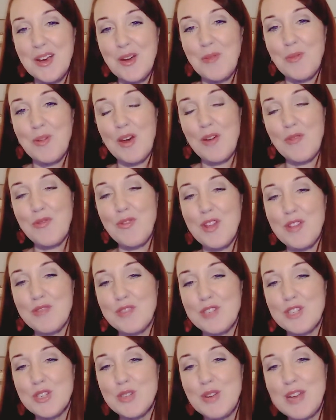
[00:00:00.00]
Without further
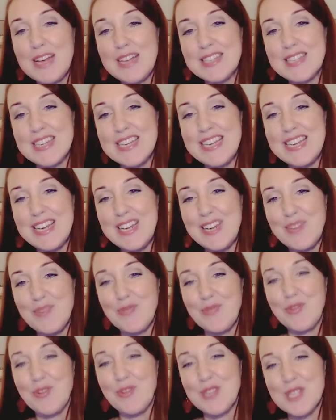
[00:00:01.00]
ado, let's lean in
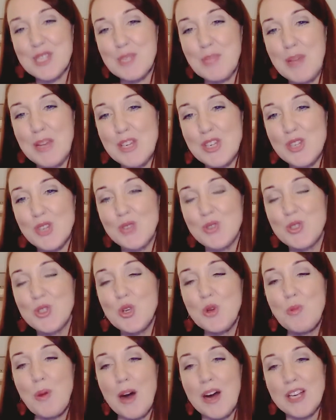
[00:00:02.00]
for a special
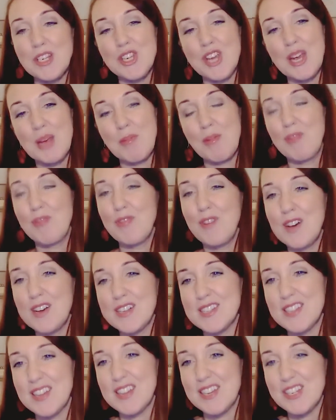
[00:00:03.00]
Dubai Chamber
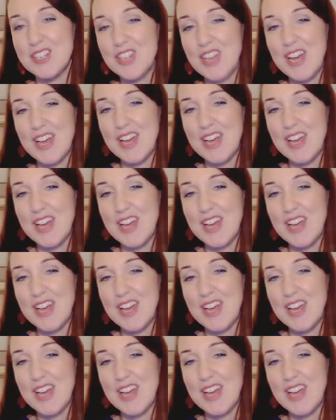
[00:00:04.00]
Fireside Chat